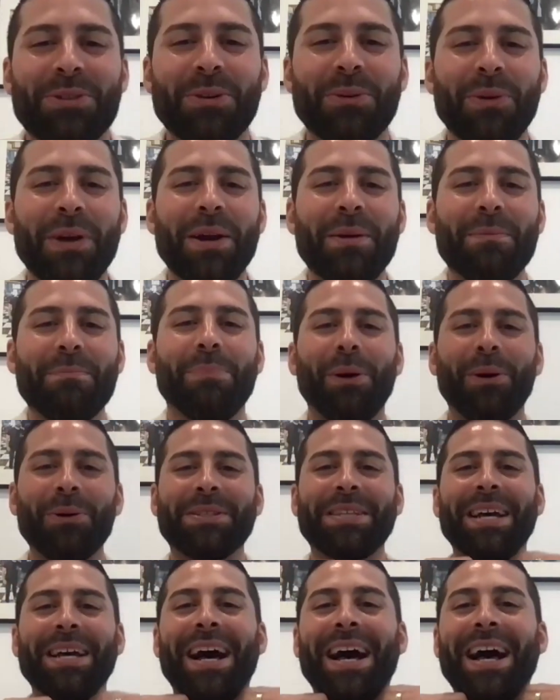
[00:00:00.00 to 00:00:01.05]
to wear bow
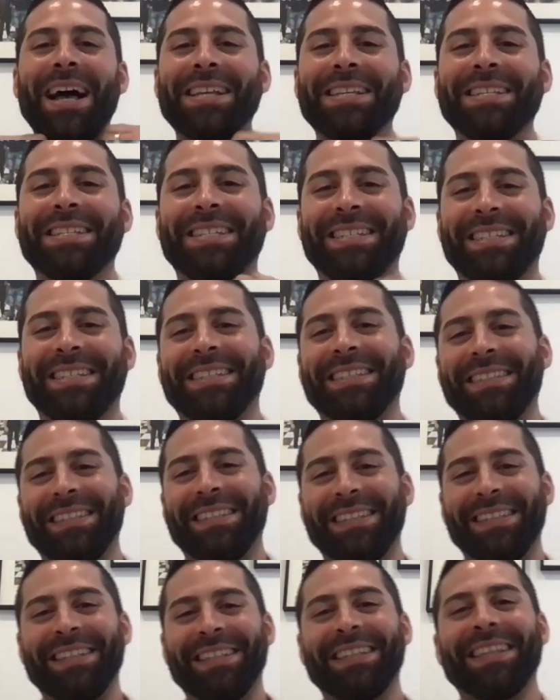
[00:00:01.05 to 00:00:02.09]
ties
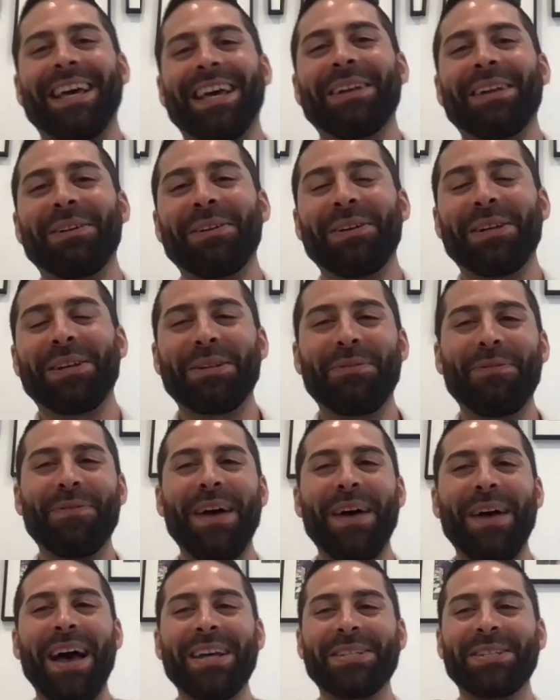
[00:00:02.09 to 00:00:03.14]
that are as
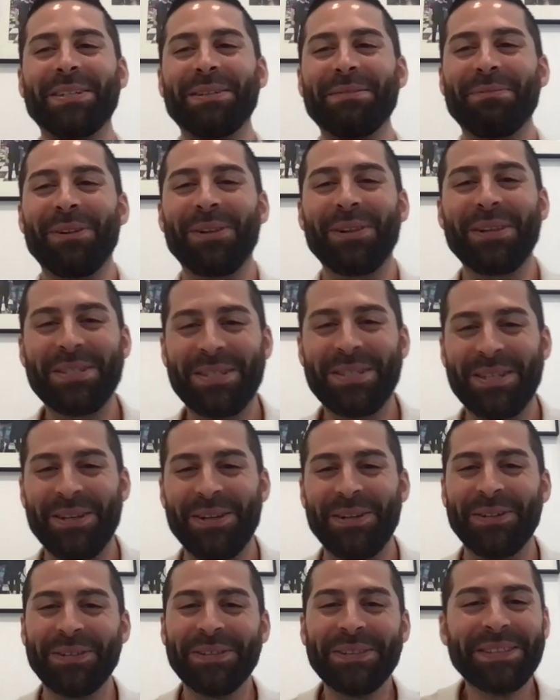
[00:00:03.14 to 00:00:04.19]
fashionable as
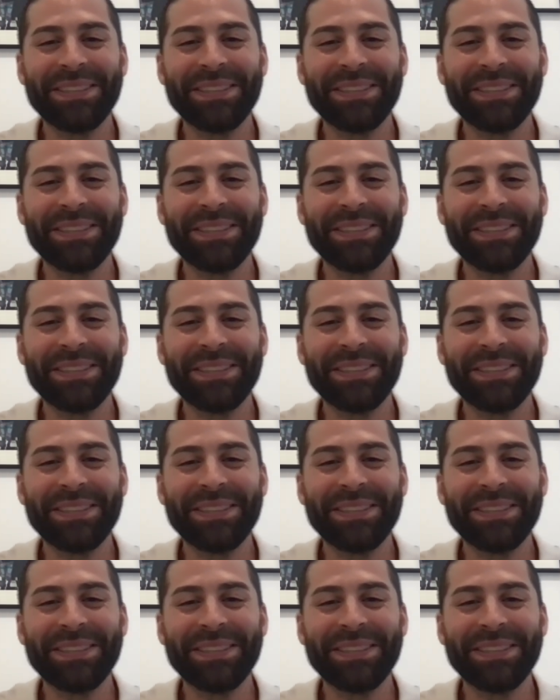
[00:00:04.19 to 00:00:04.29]
you.